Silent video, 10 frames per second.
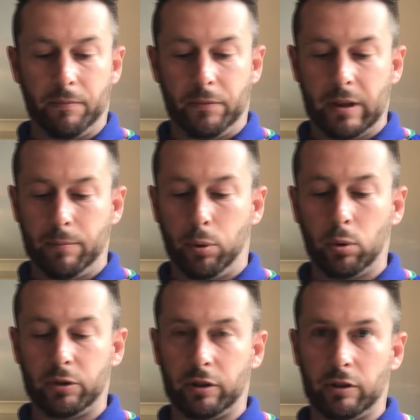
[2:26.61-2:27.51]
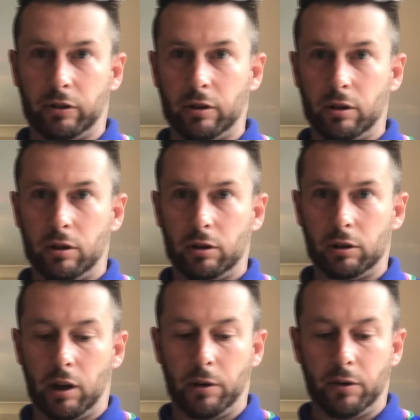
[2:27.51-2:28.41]
important
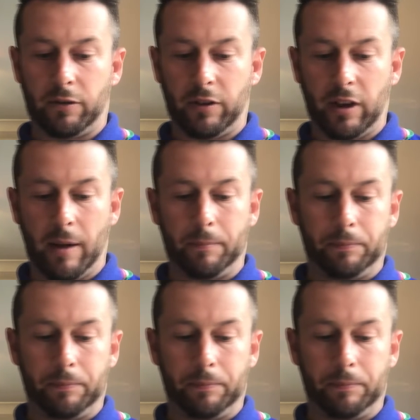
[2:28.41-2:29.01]
loan for them.